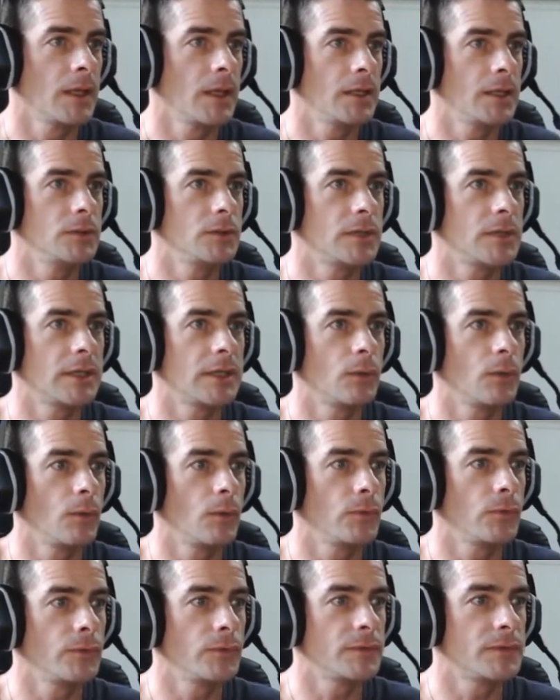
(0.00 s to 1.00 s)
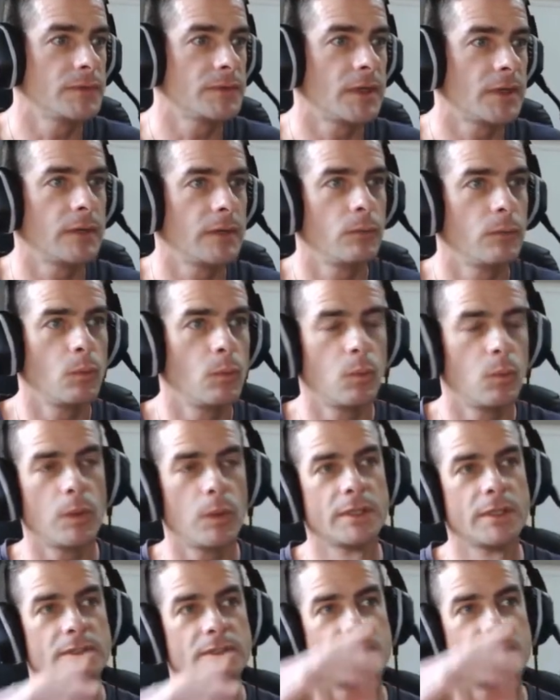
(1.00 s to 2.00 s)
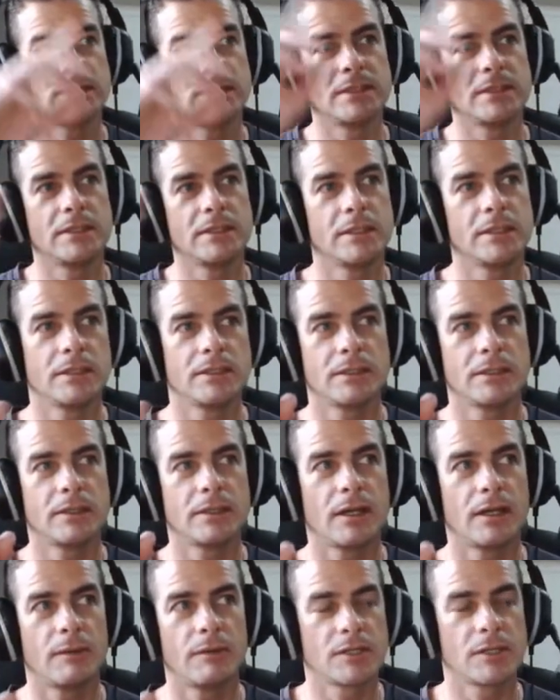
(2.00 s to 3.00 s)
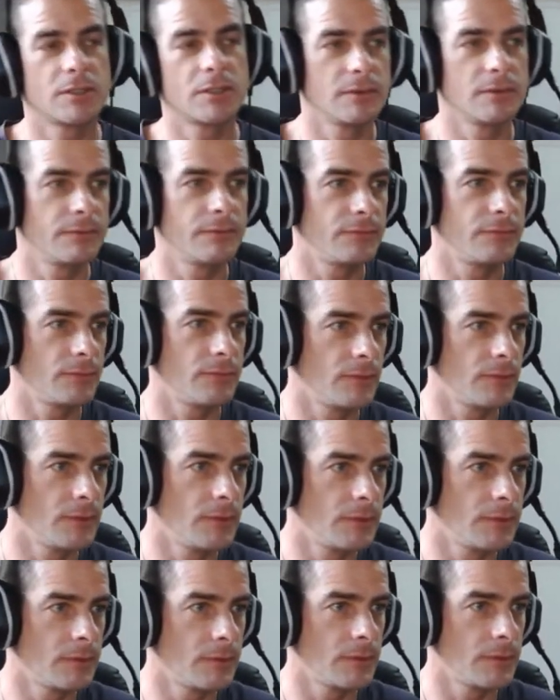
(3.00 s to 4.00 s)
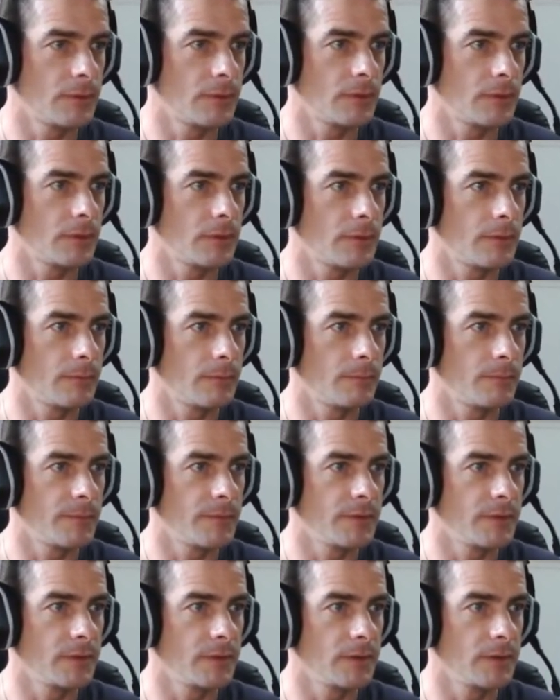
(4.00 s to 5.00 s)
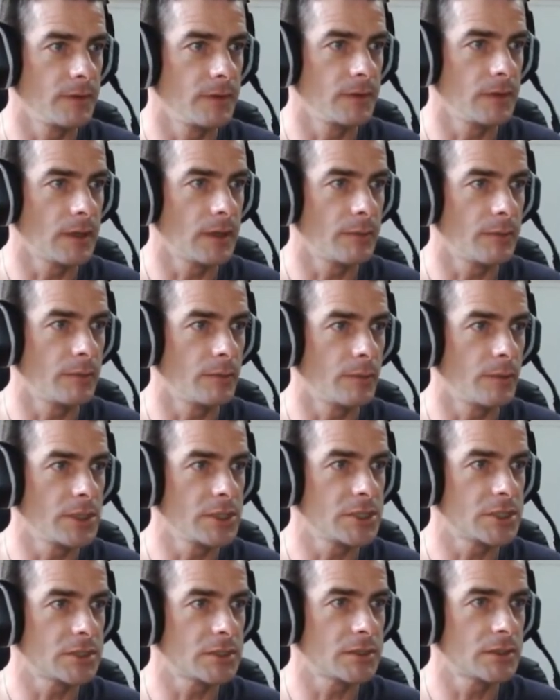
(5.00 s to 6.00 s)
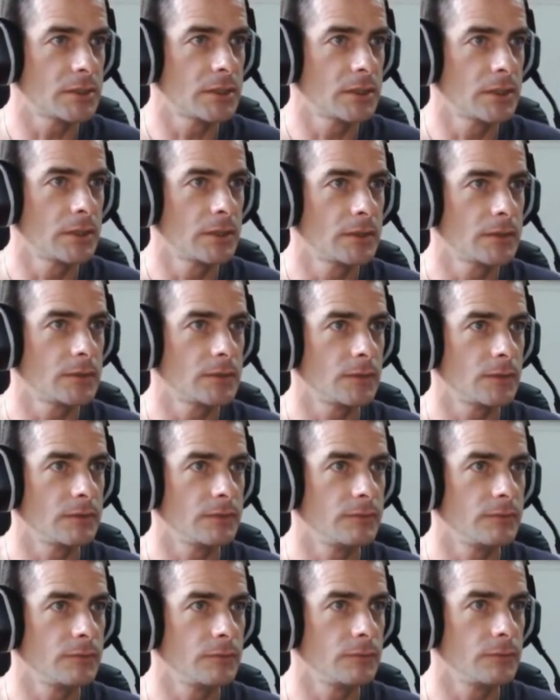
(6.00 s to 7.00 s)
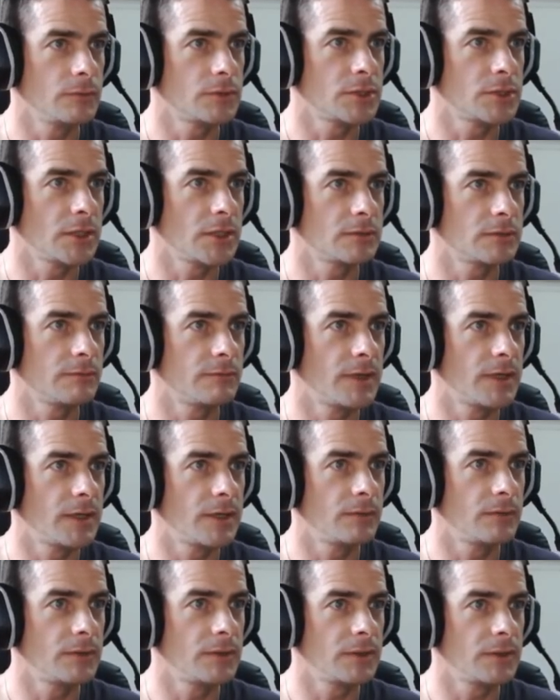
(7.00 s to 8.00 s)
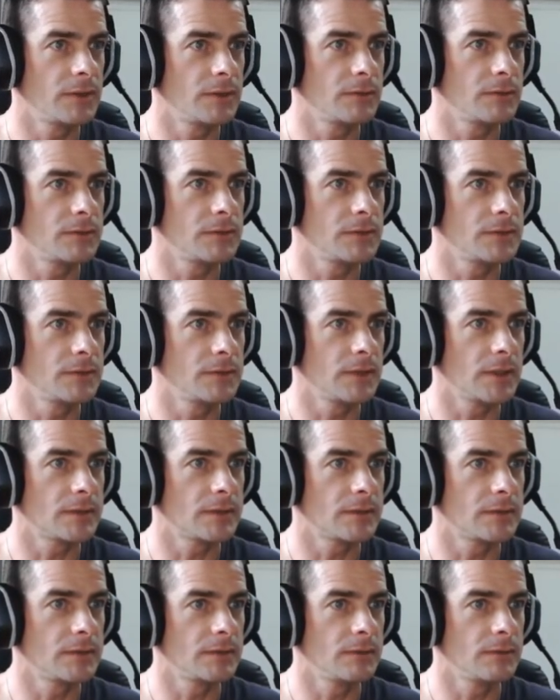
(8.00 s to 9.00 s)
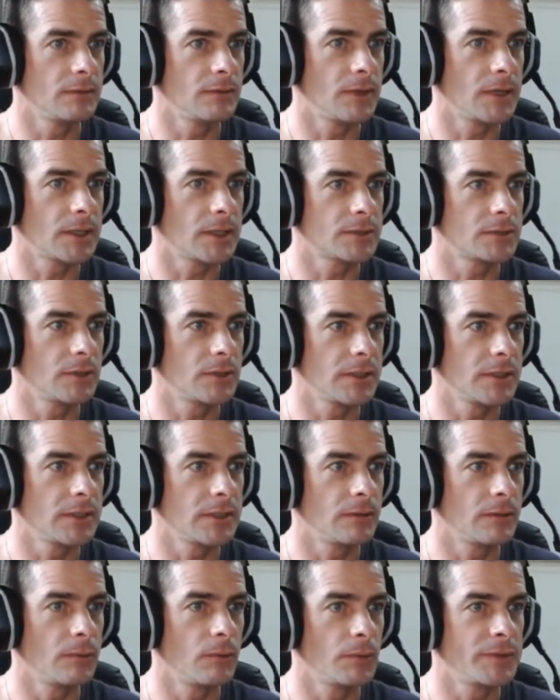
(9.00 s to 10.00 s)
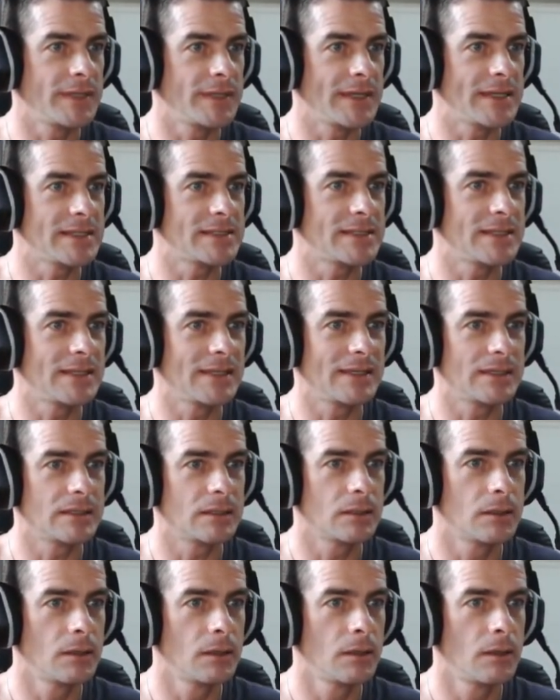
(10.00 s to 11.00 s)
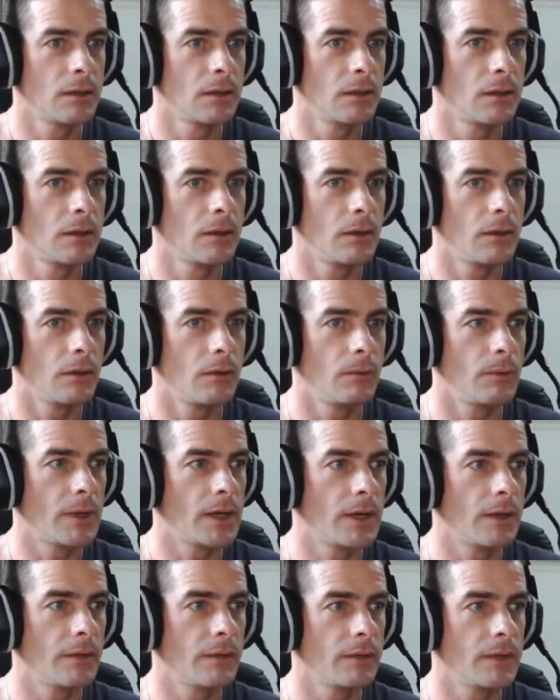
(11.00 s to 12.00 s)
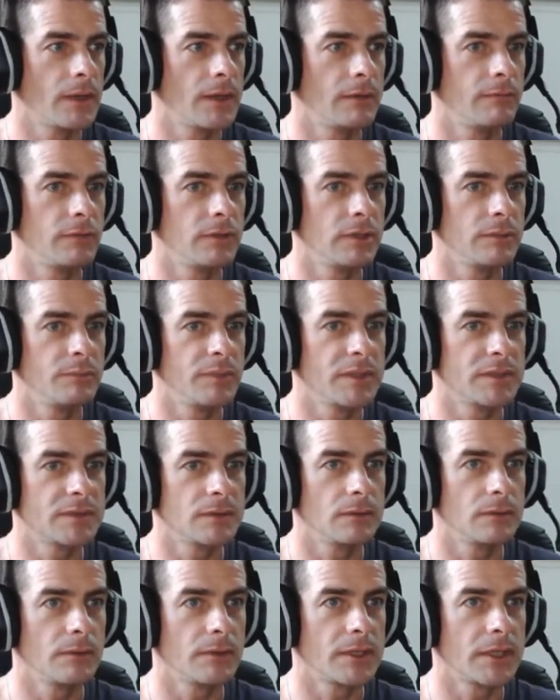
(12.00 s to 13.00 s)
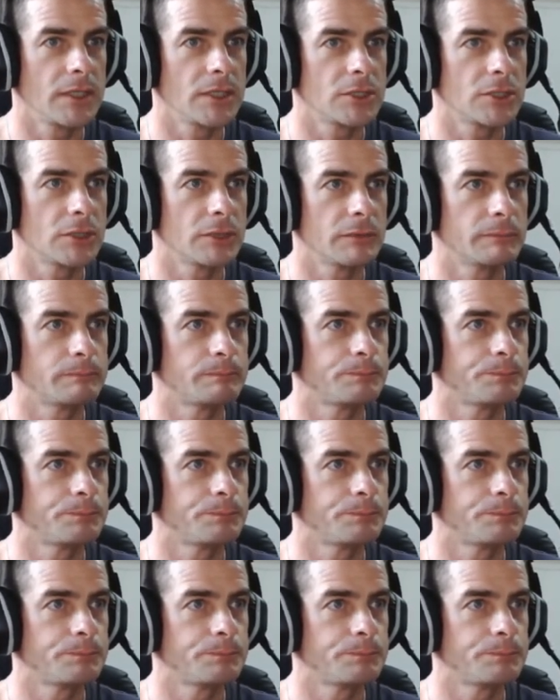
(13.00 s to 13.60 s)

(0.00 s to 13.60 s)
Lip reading: And you can also decide what is the direction for the aberration. So if you change the value here, you see that you're actually rotating around every pixel location.